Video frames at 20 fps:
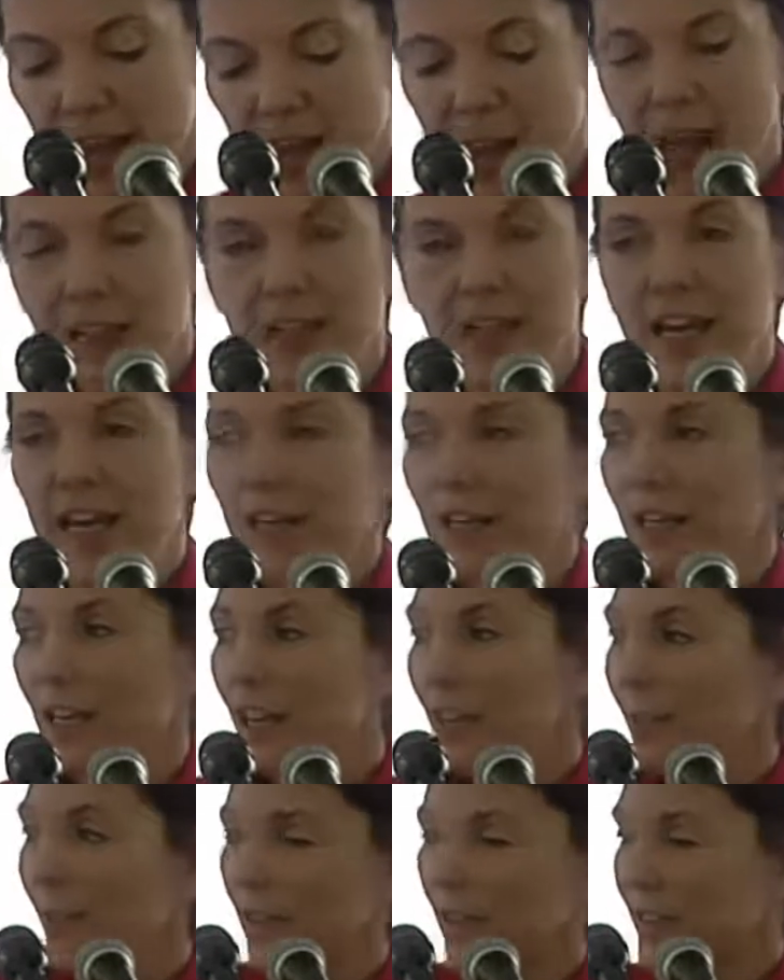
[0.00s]
And yet,
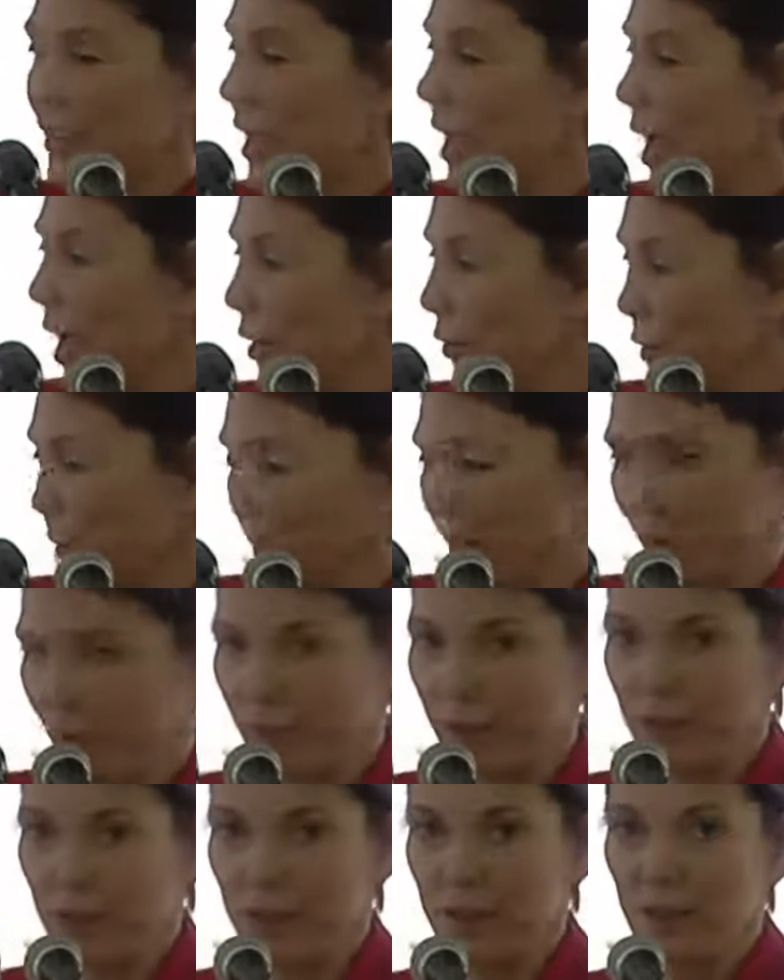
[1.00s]
even this 100
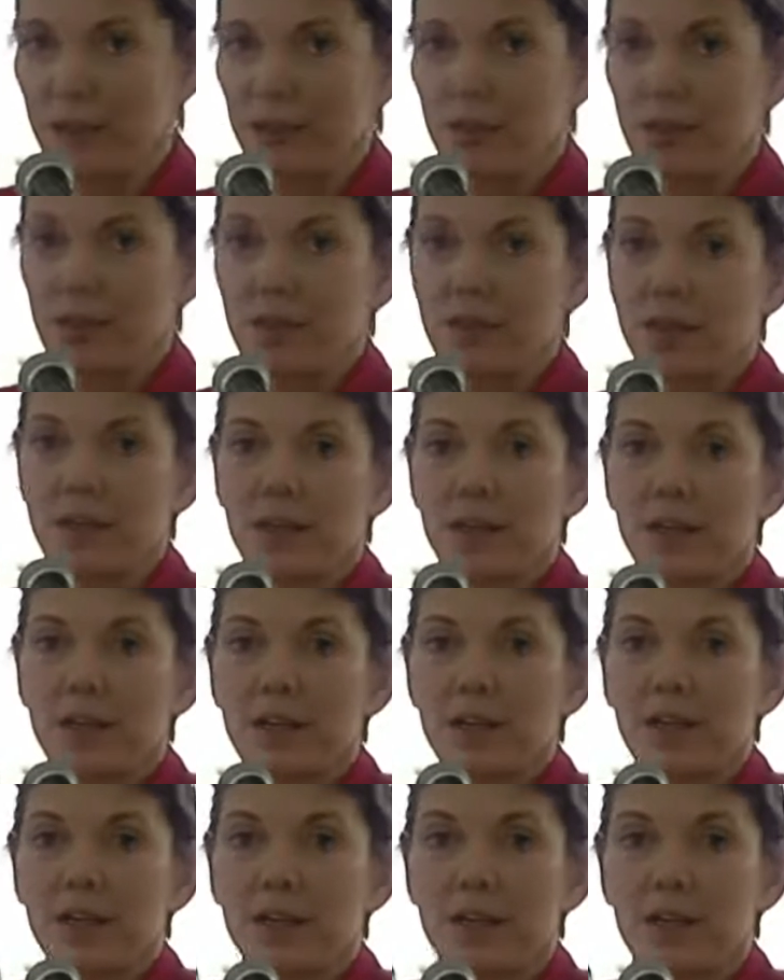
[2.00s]
million
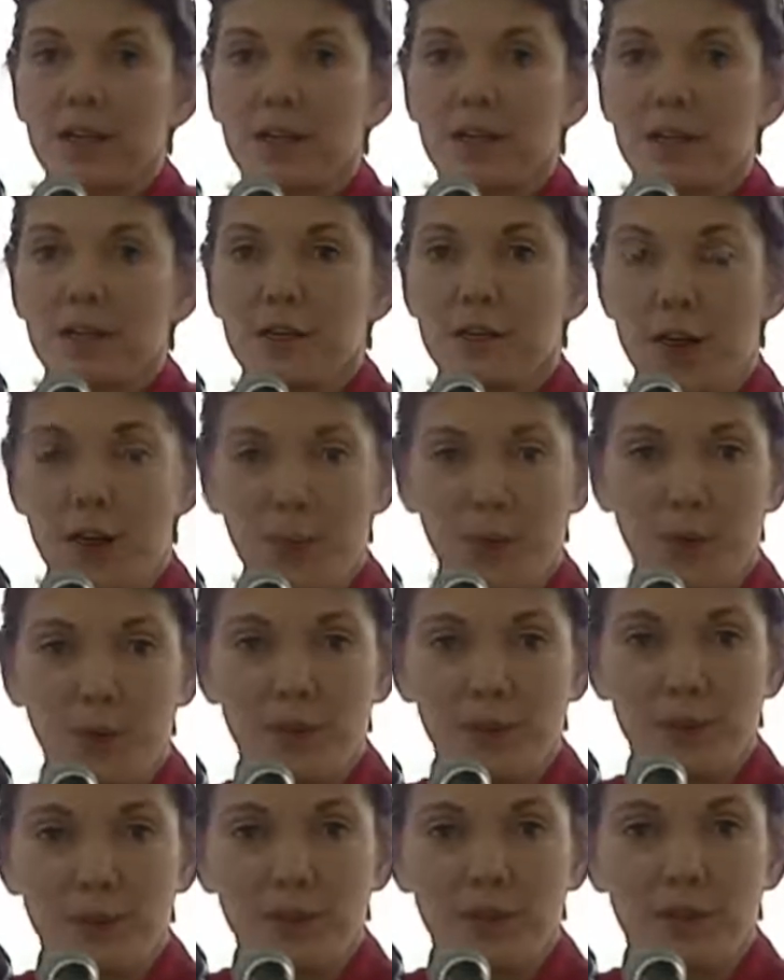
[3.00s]

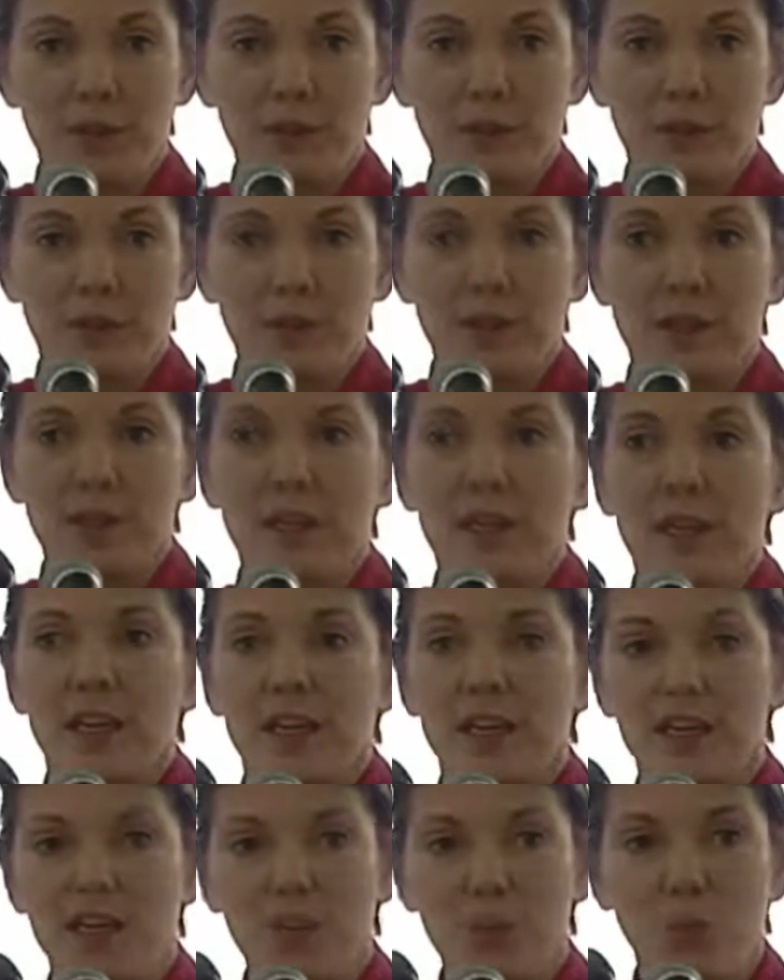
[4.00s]
number
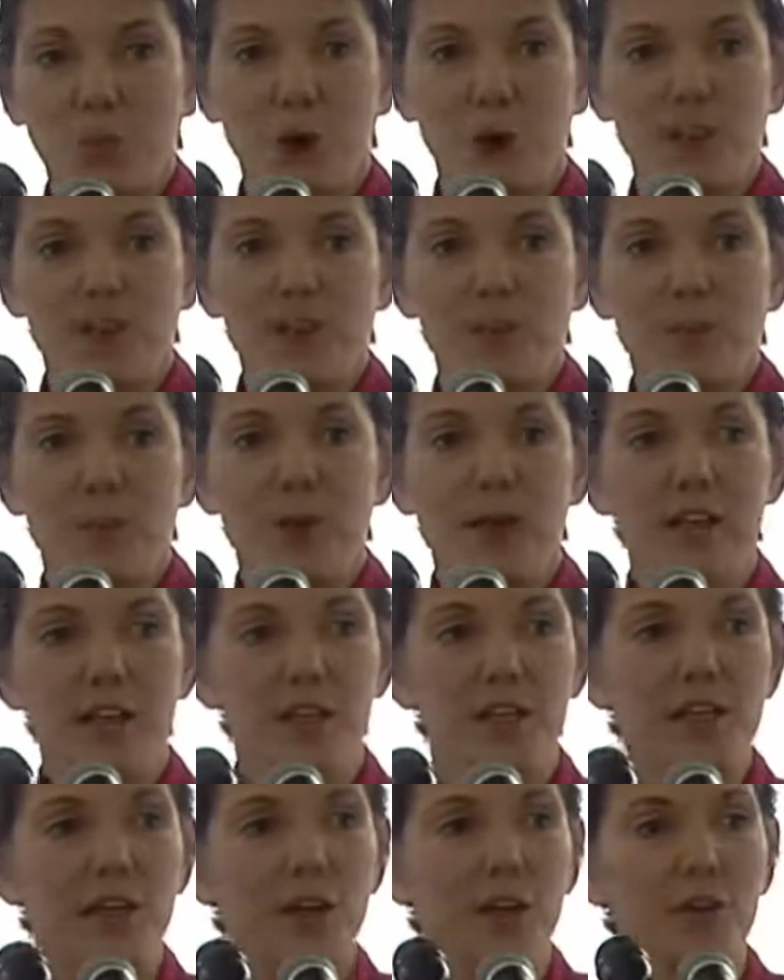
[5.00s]
is dwarfed by
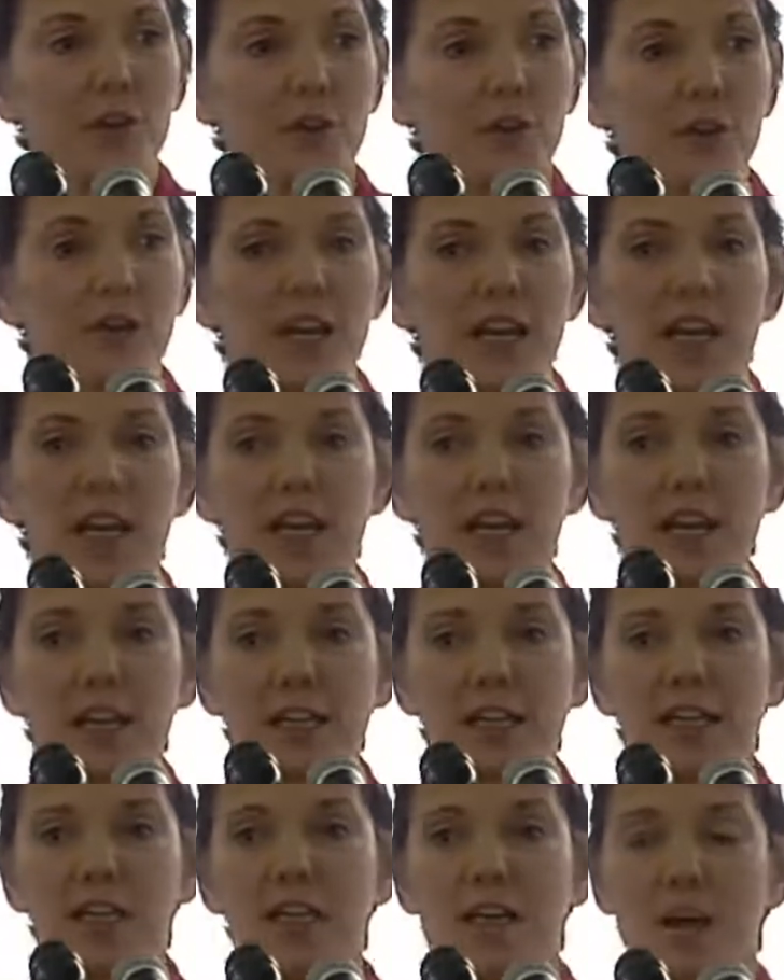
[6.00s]
another
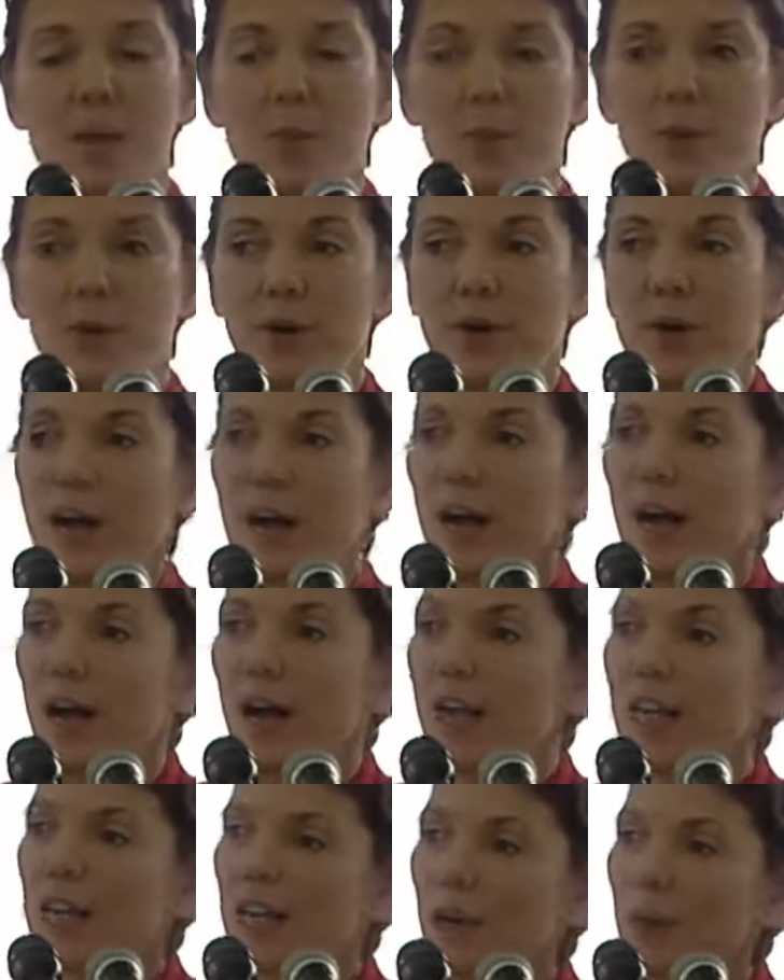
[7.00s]
hidden number,
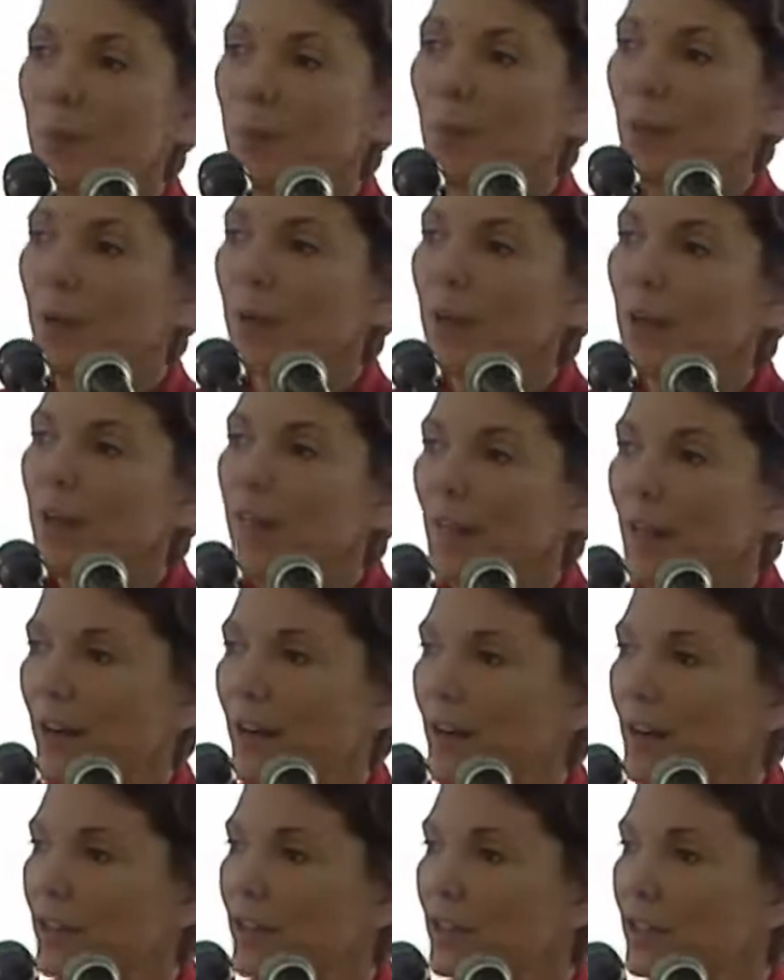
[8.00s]
a number that
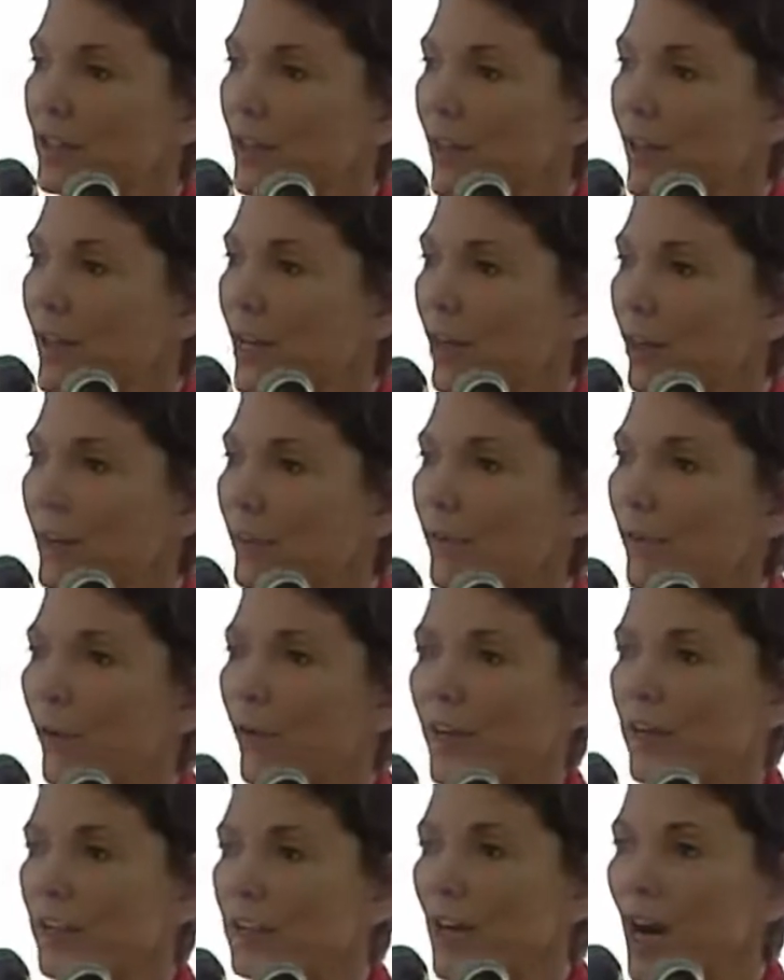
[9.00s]
heretofore
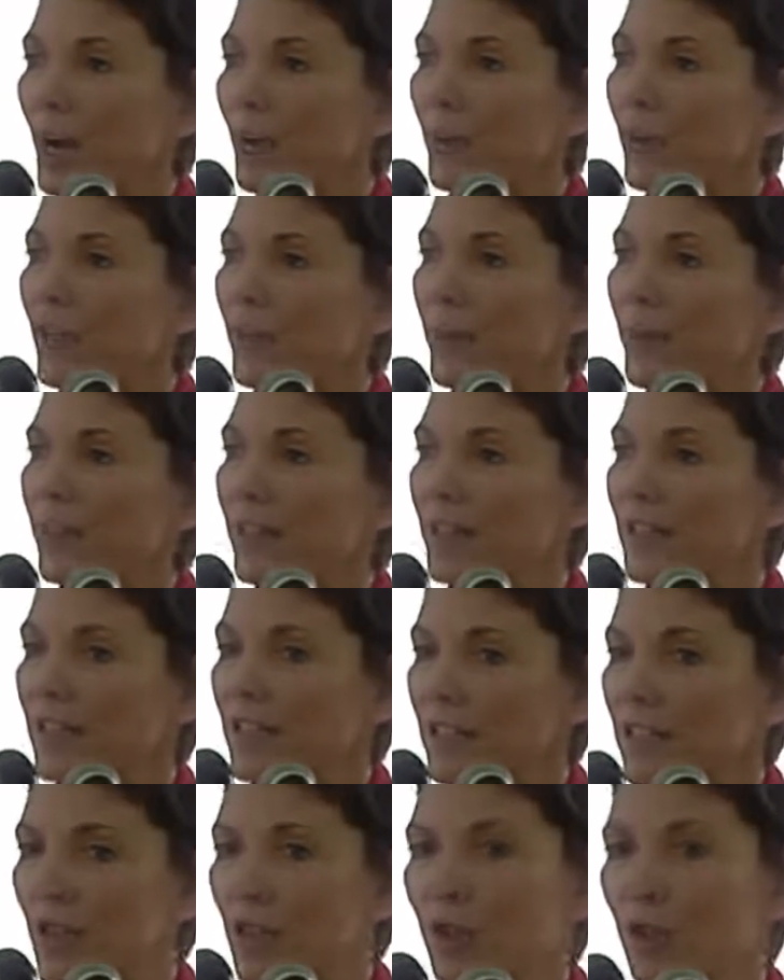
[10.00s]
has not really been
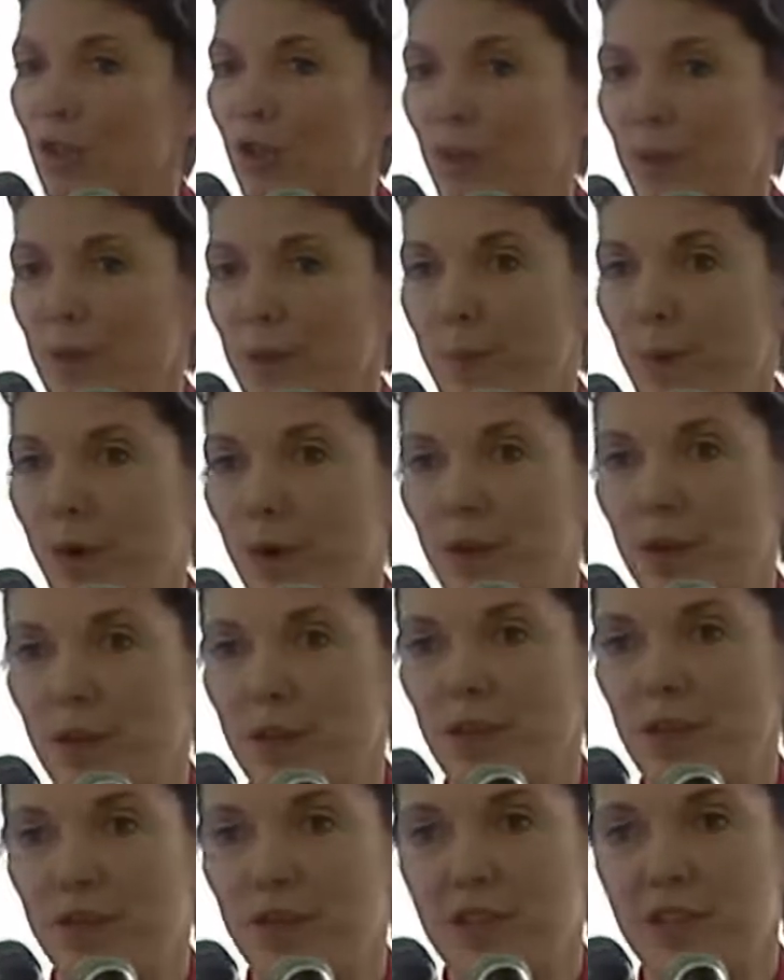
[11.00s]
considered to be part
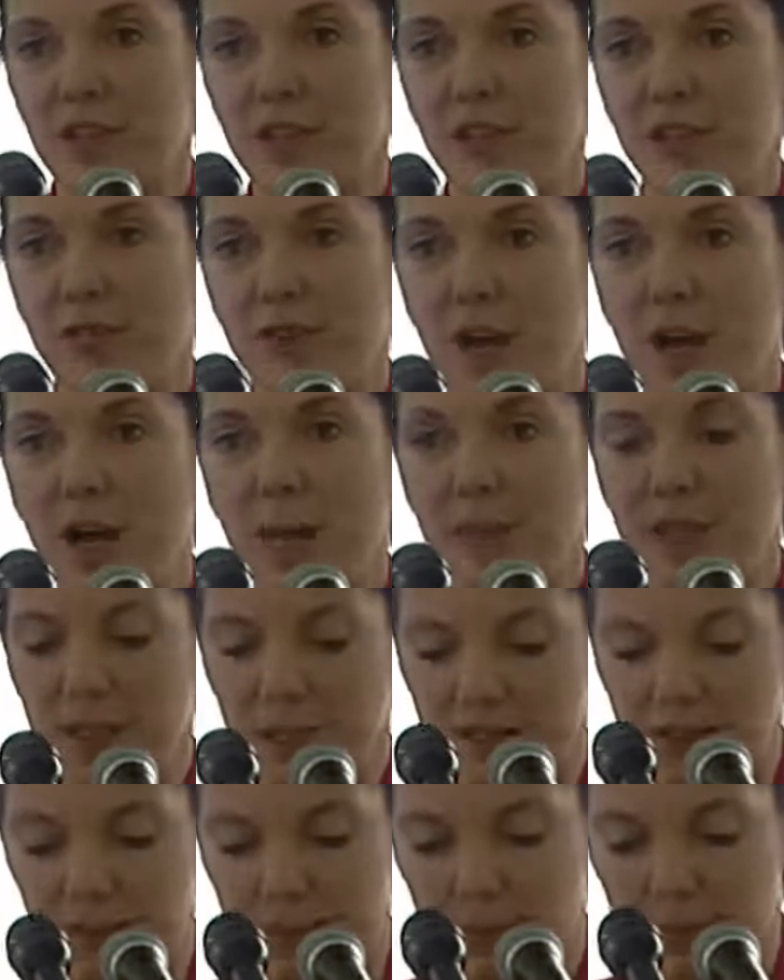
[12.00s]
of the victims of
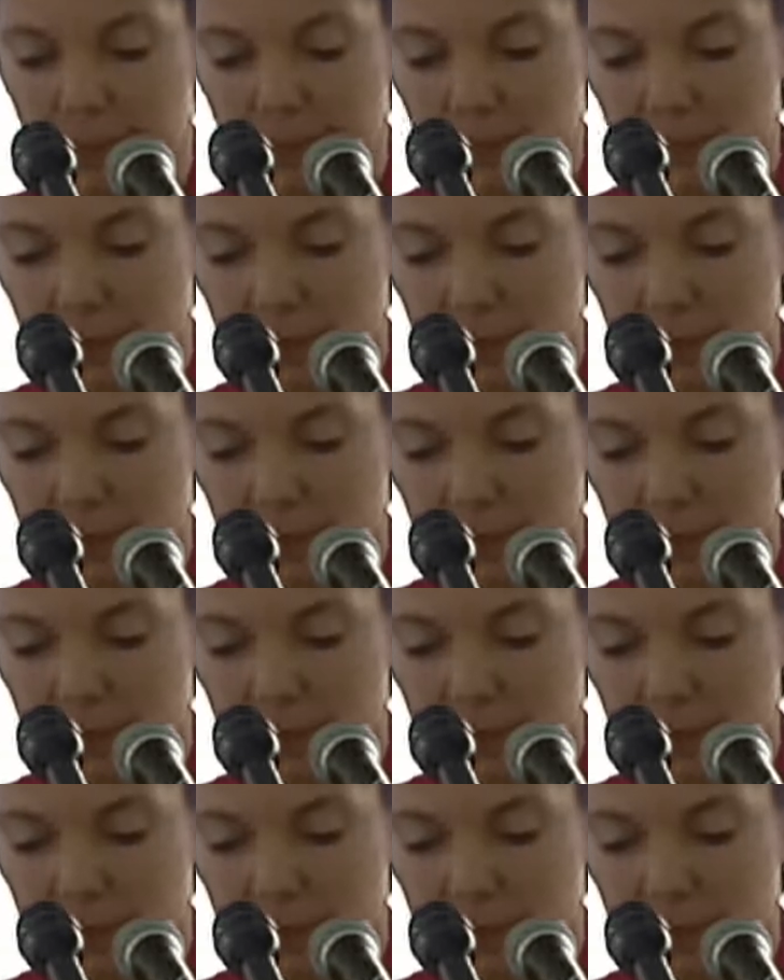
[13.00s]
communism.